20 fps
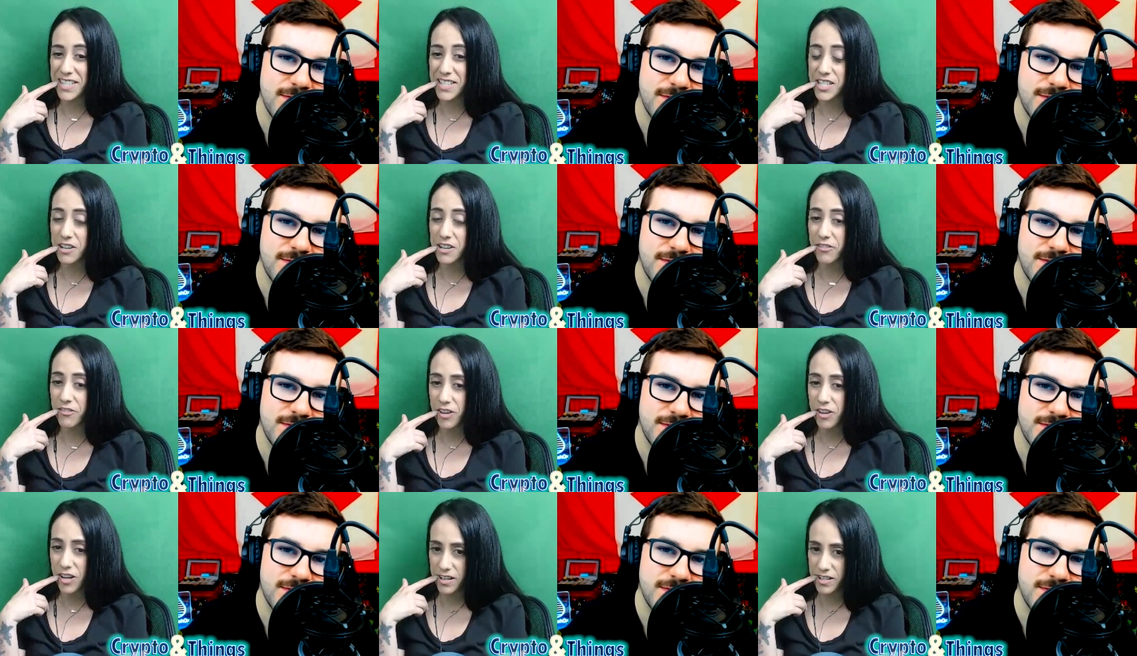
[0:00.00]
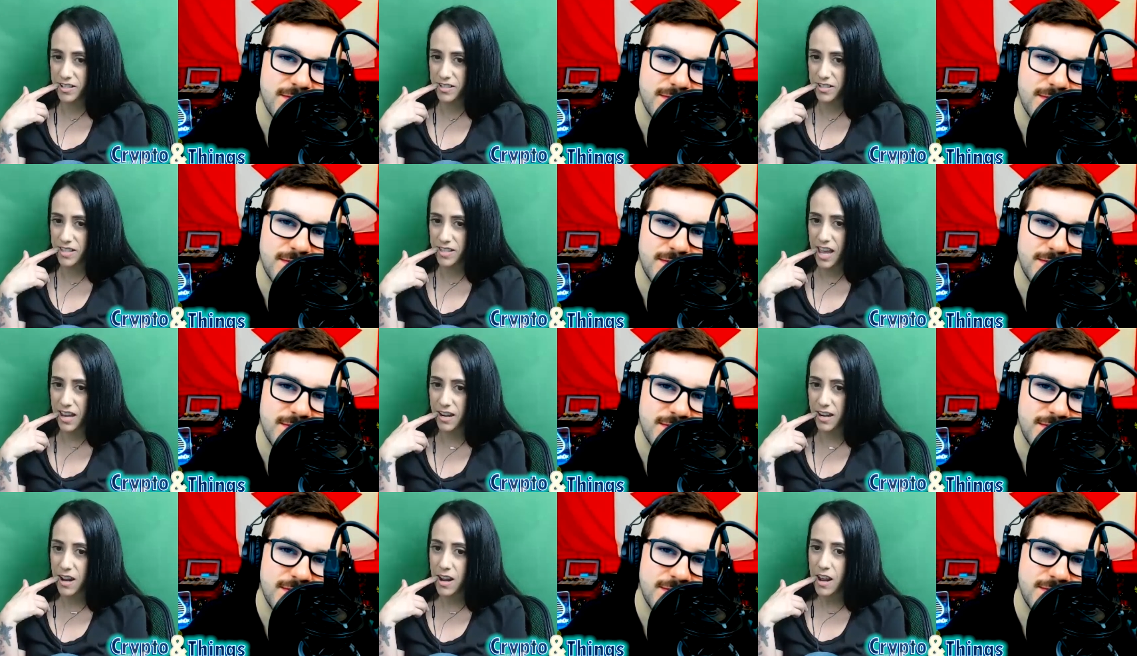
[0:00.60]
Speaker 1: different
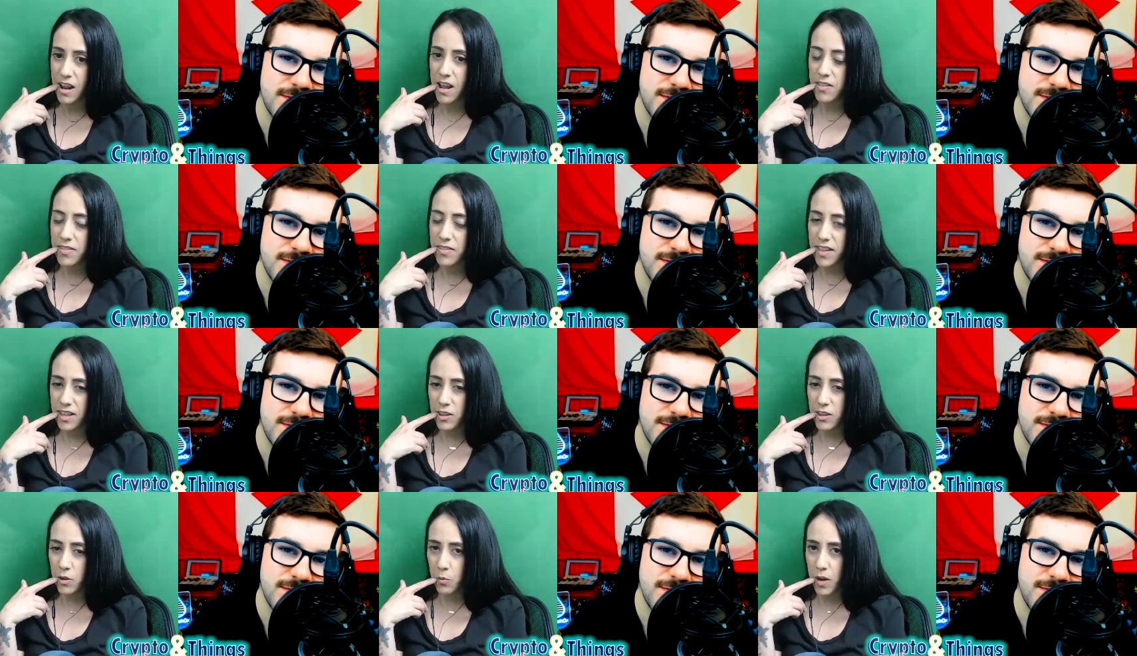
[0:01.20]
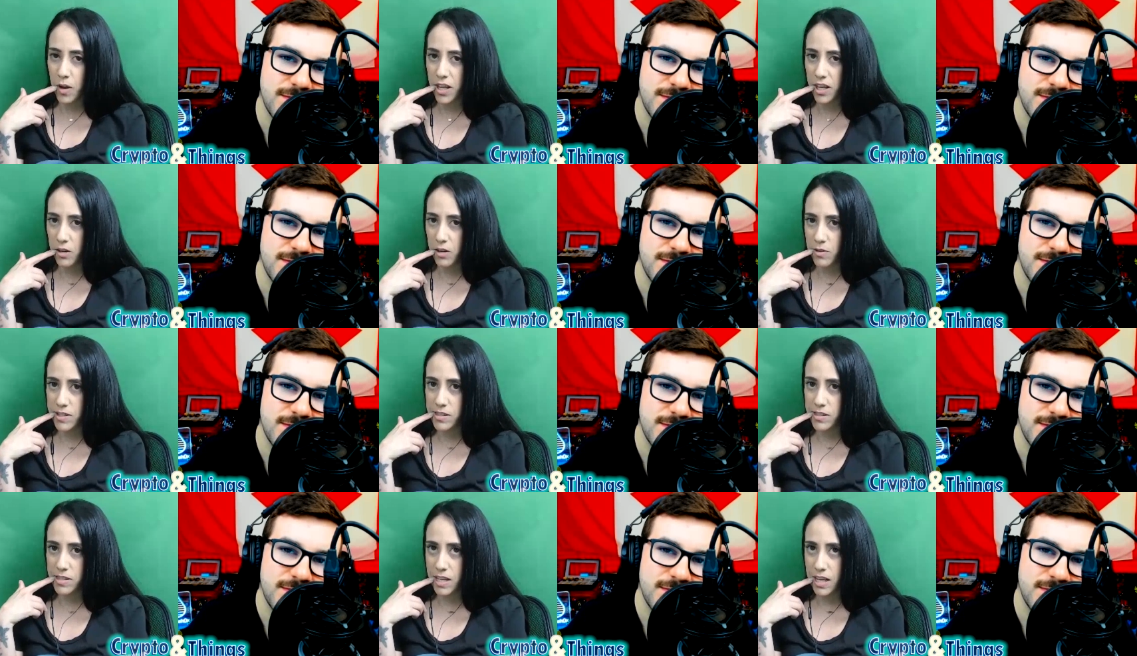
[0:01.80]
than, than the way you
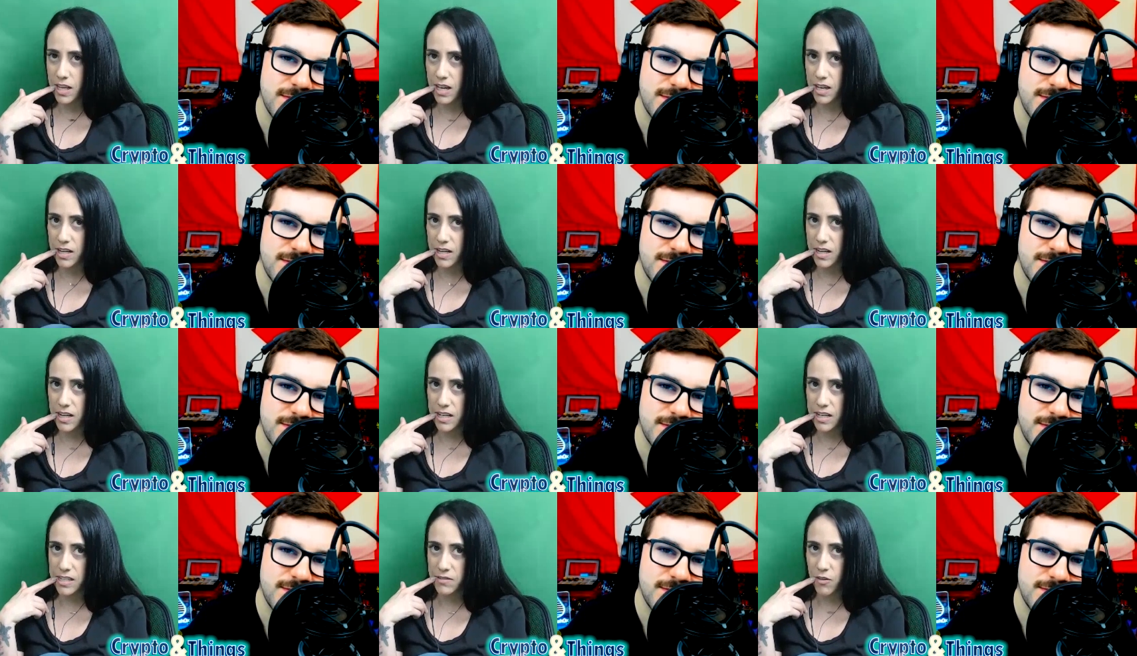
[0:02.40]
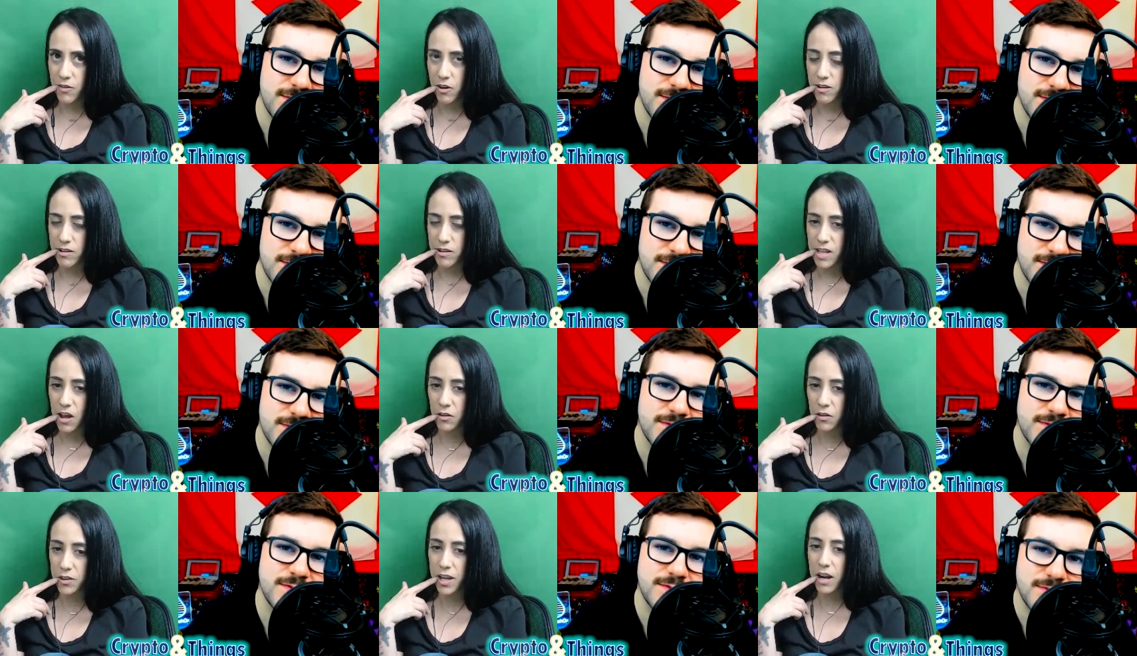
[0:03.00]
would see it as far
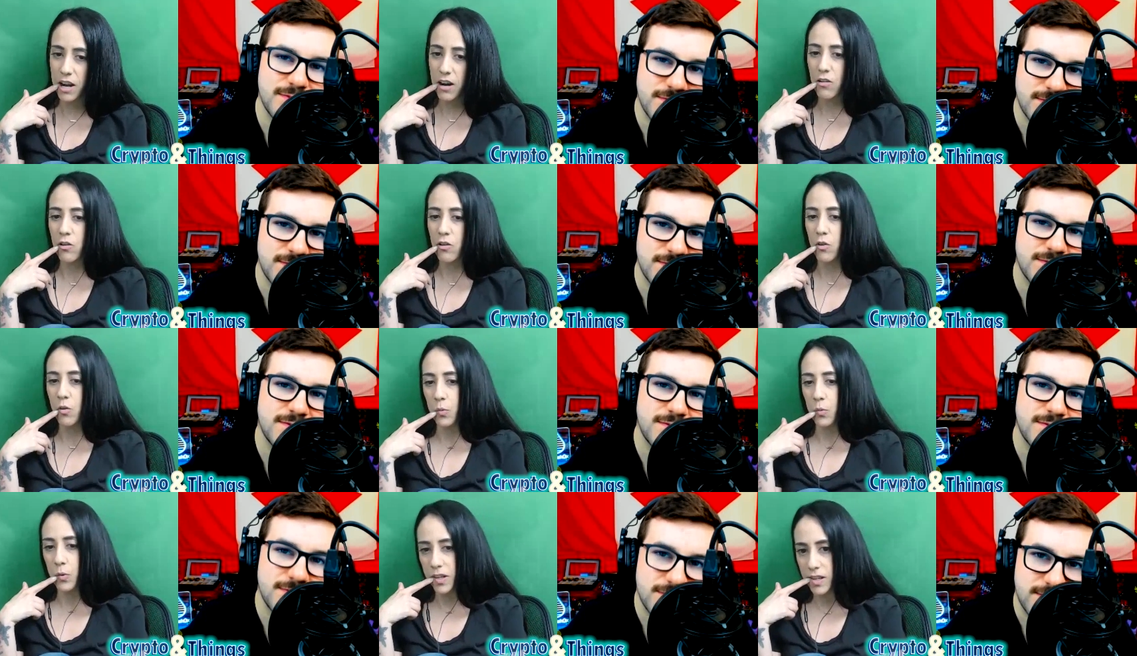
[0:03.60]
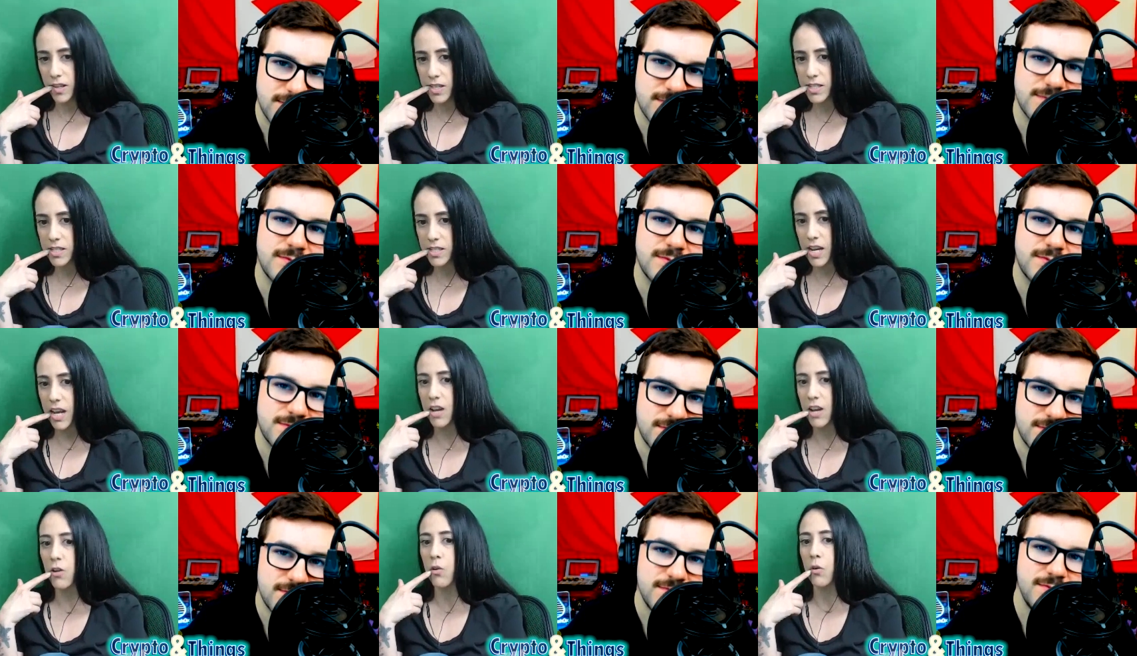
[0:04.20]
as healthcare or real
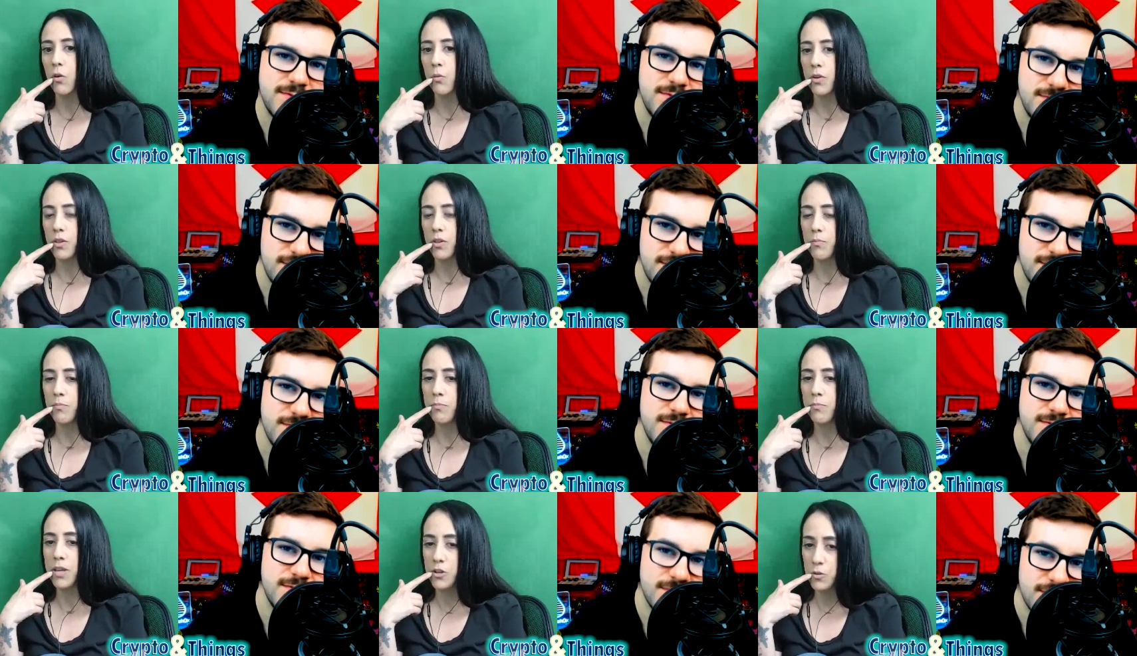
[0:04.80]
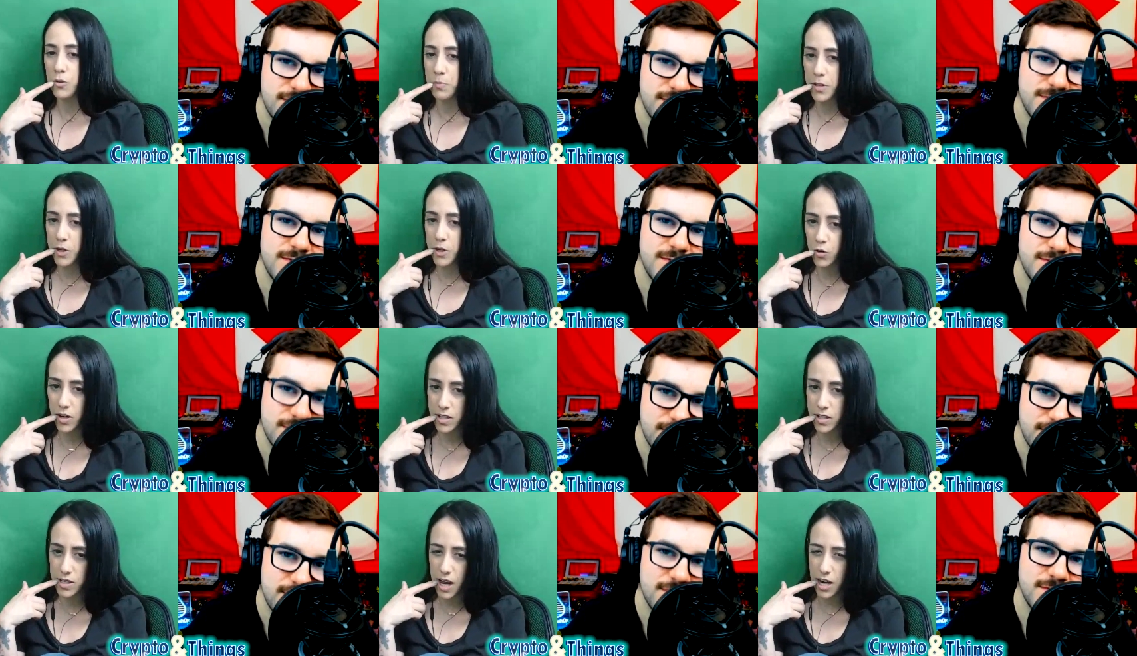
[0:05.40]
estate or with P two P
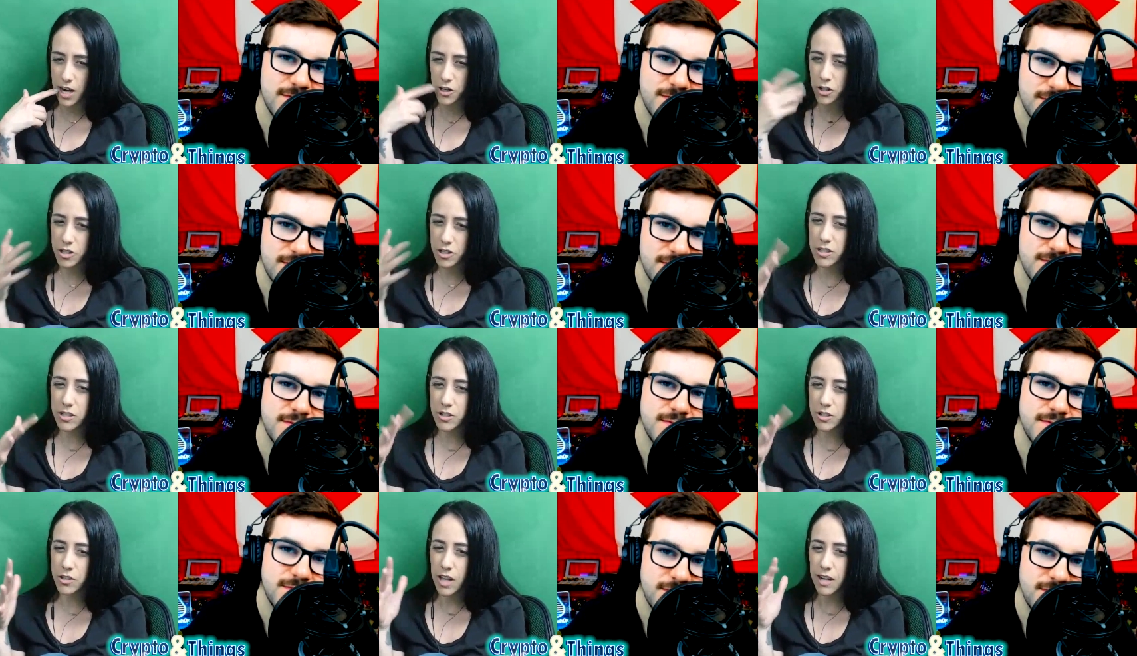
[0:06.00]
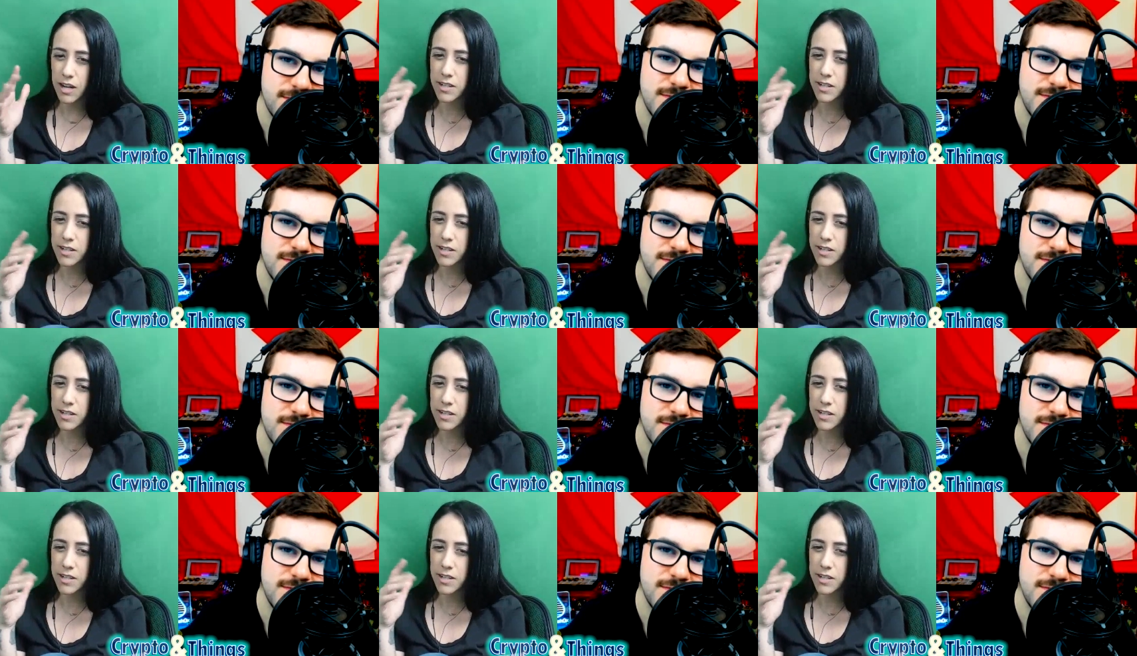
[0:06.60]
transactions, just that